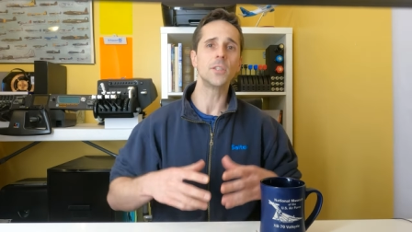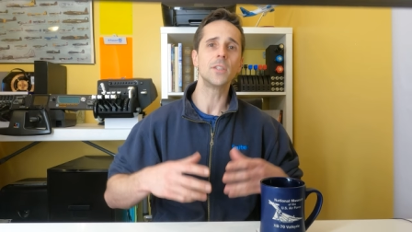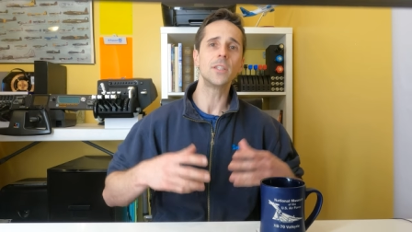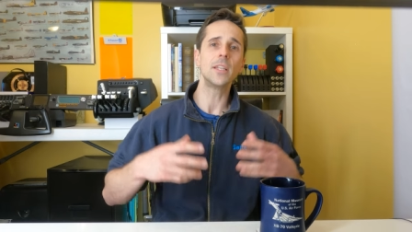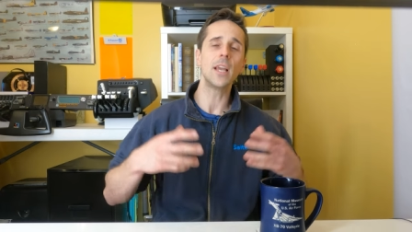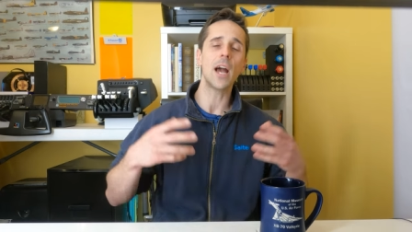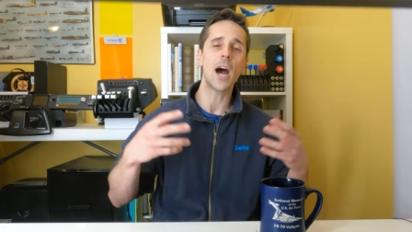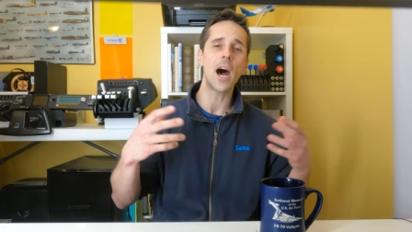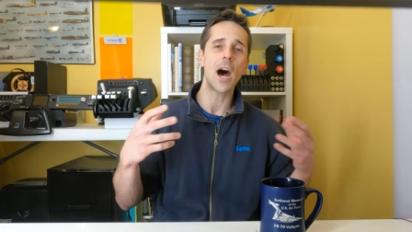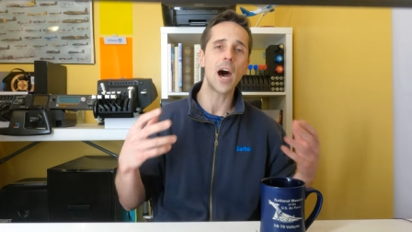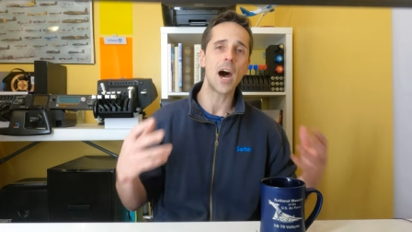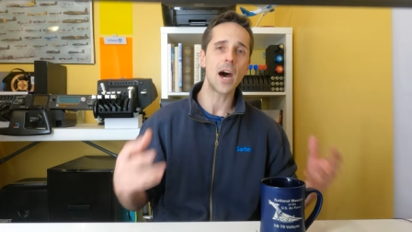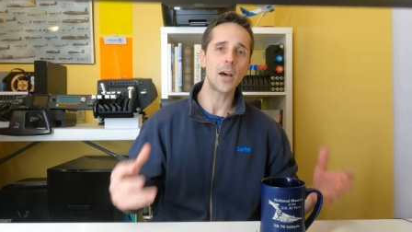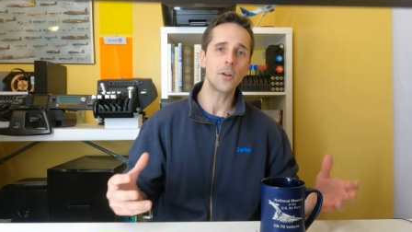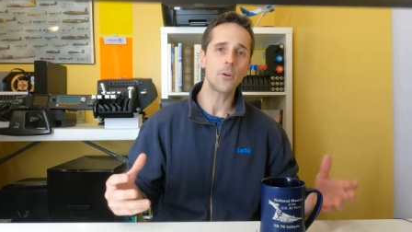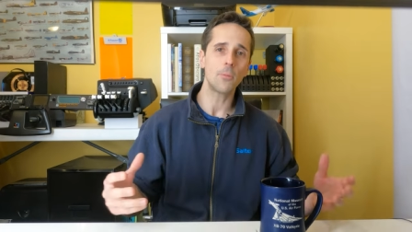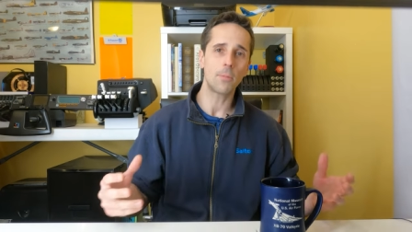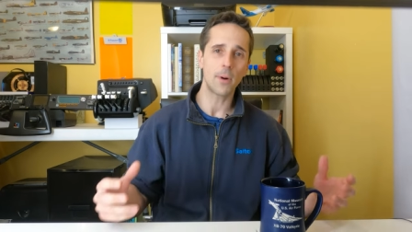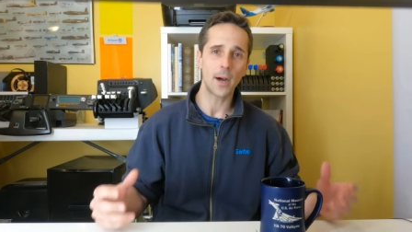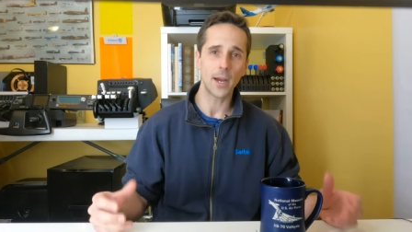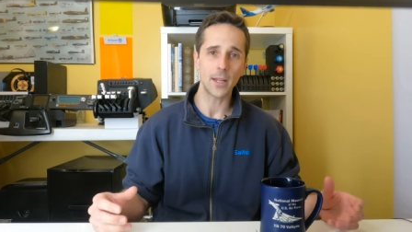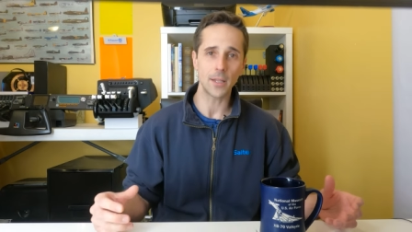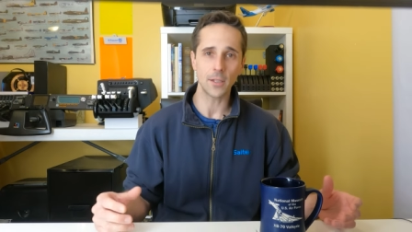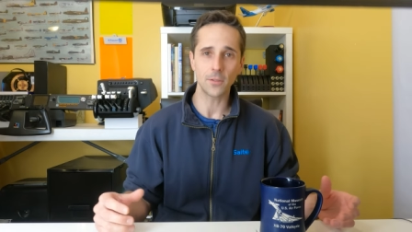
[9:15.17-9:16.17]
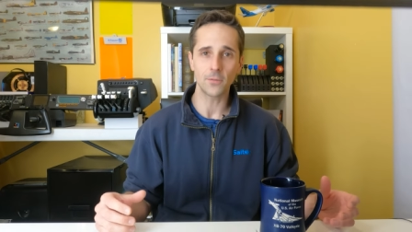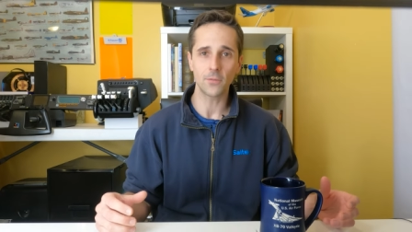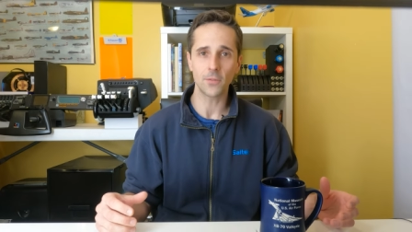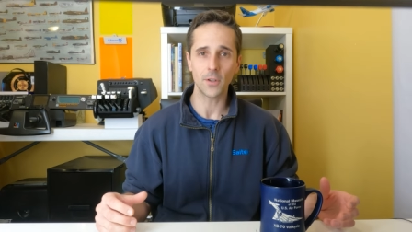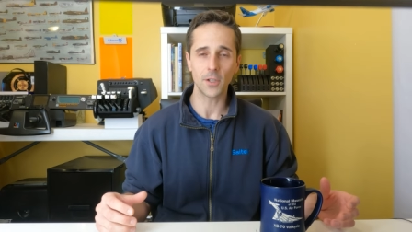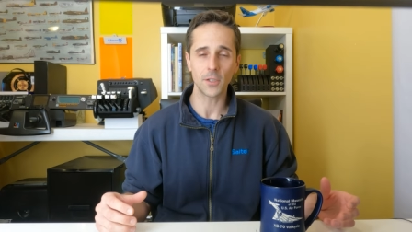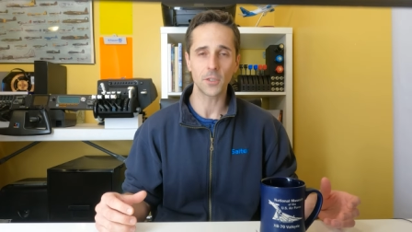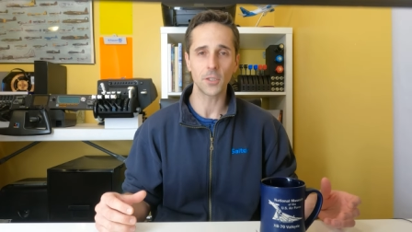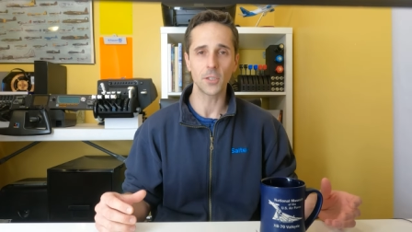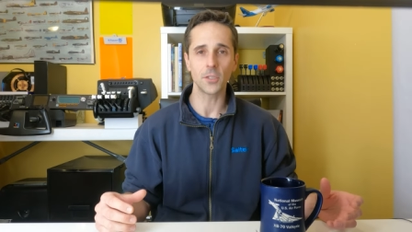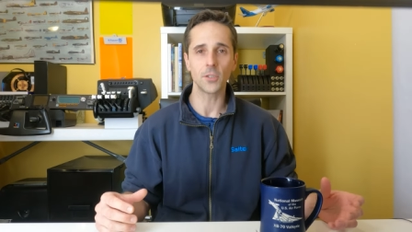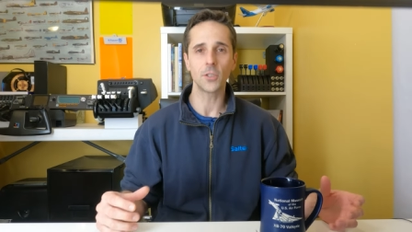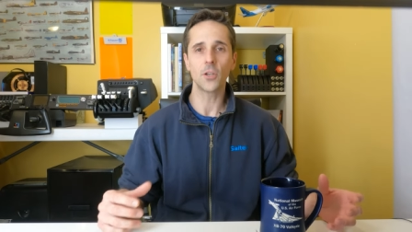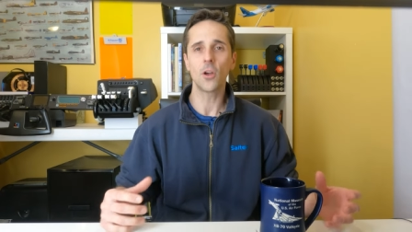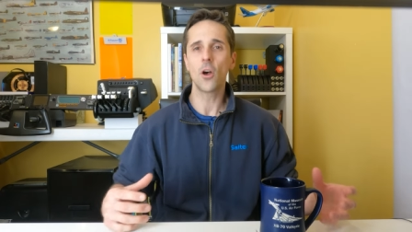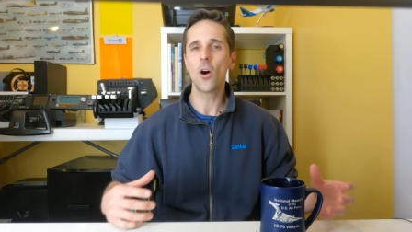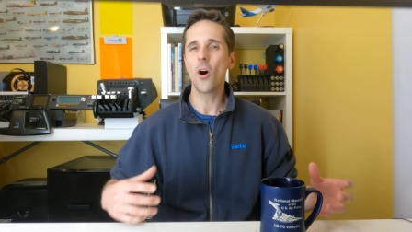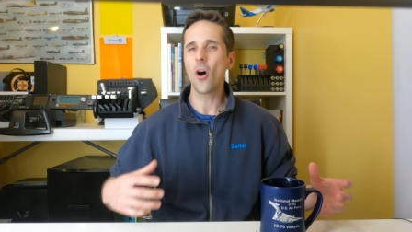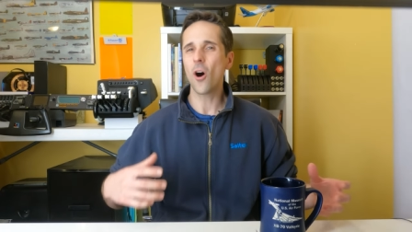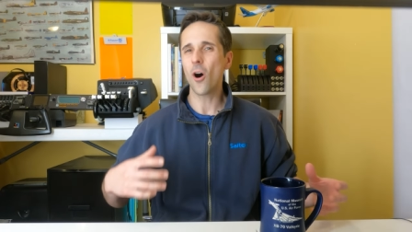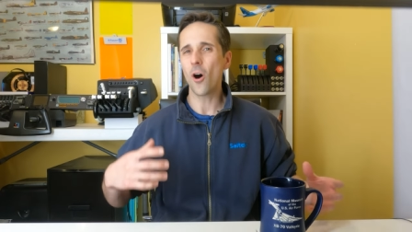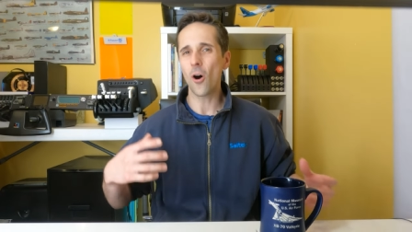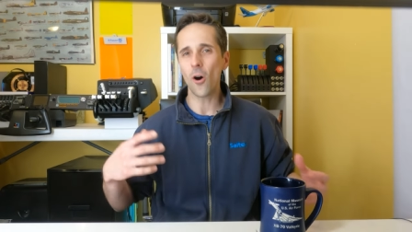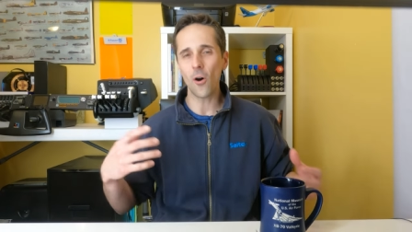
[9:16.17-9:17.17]
the autopilot functions.
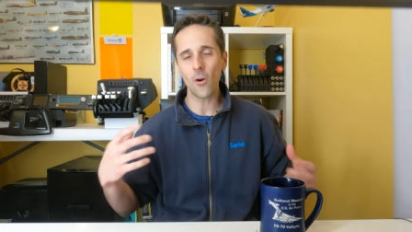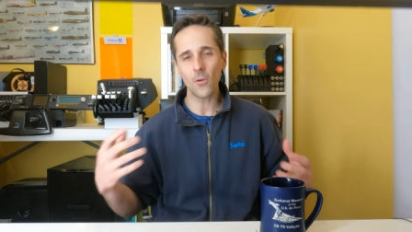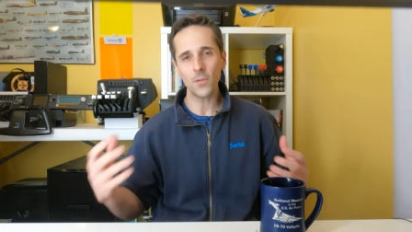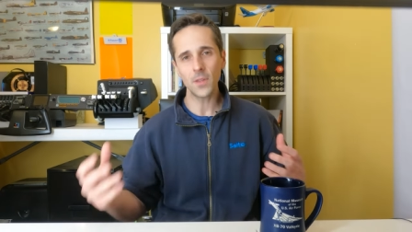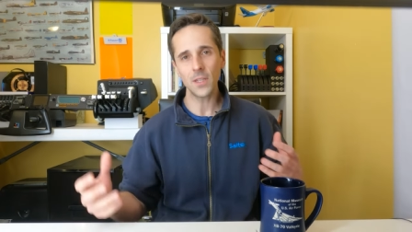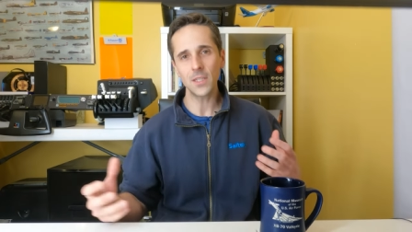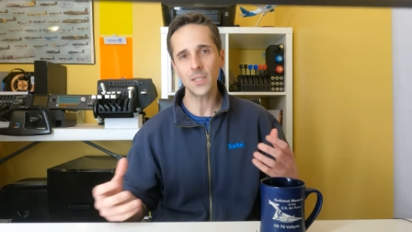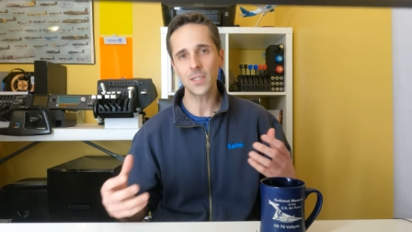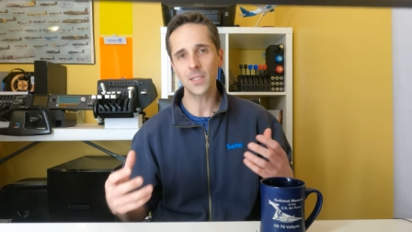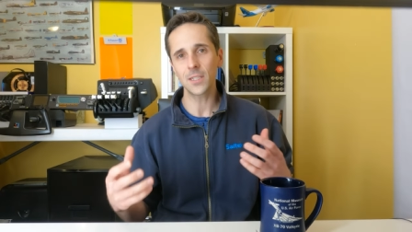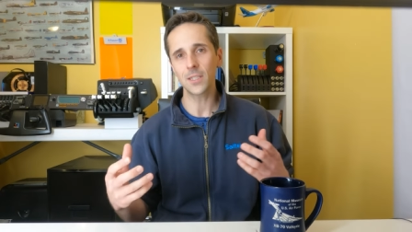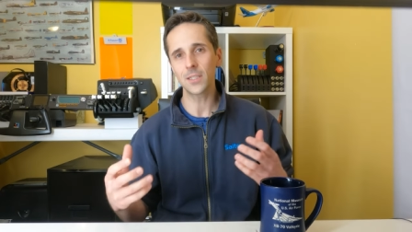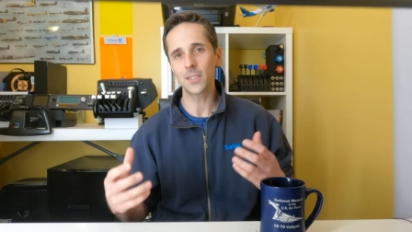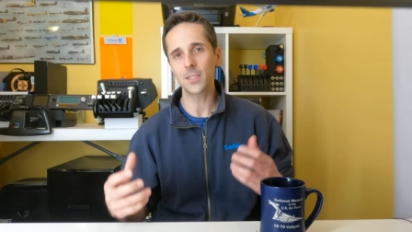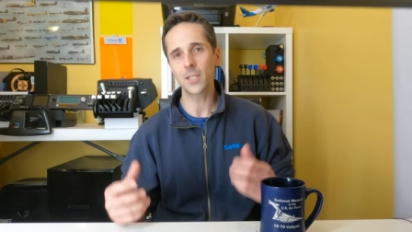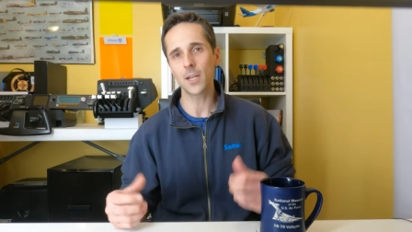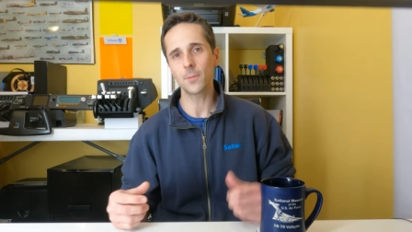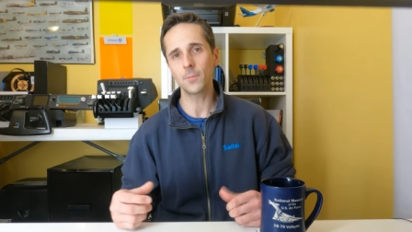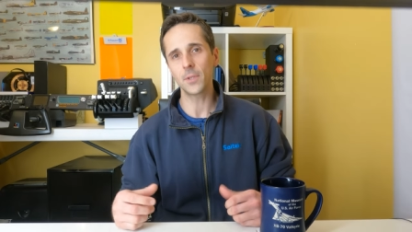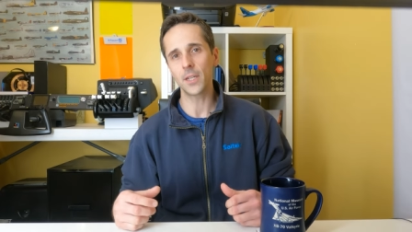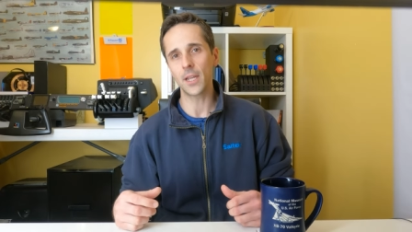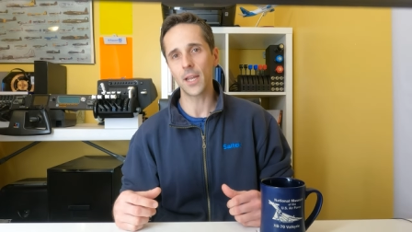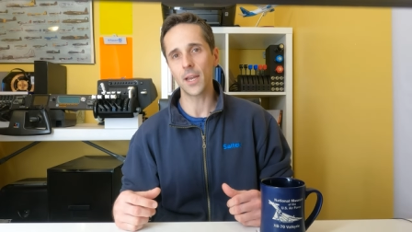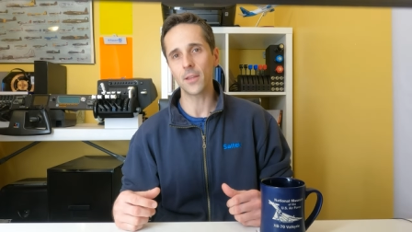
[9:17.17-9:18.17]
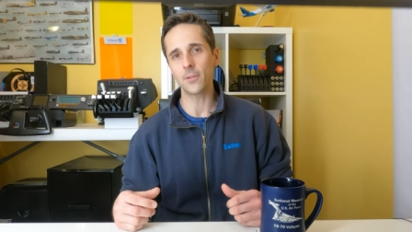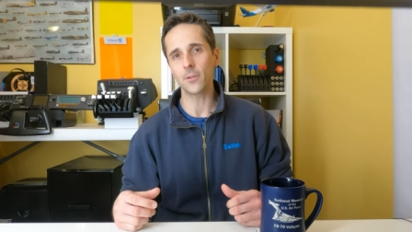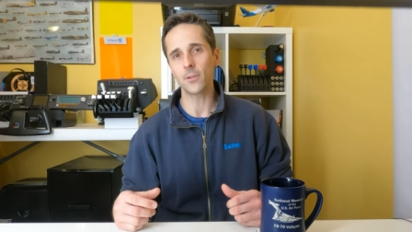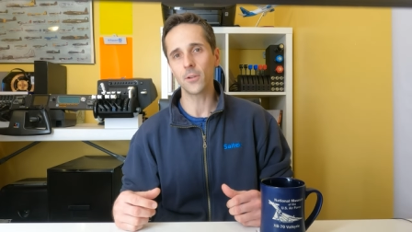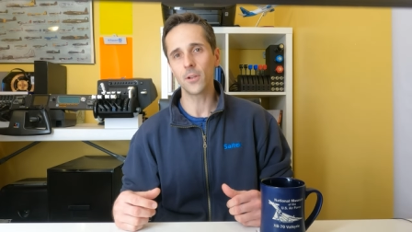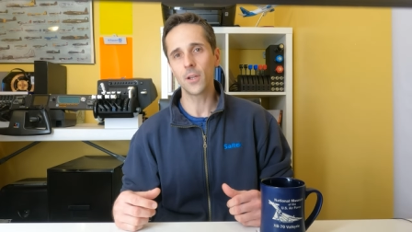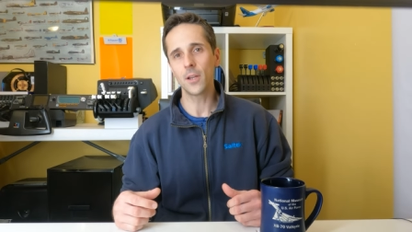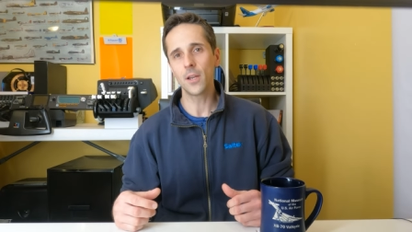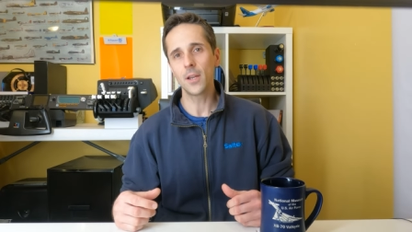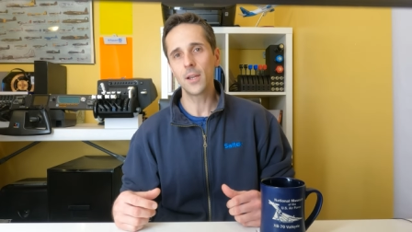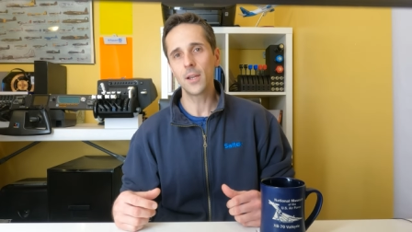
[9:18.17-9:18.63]
All these things come together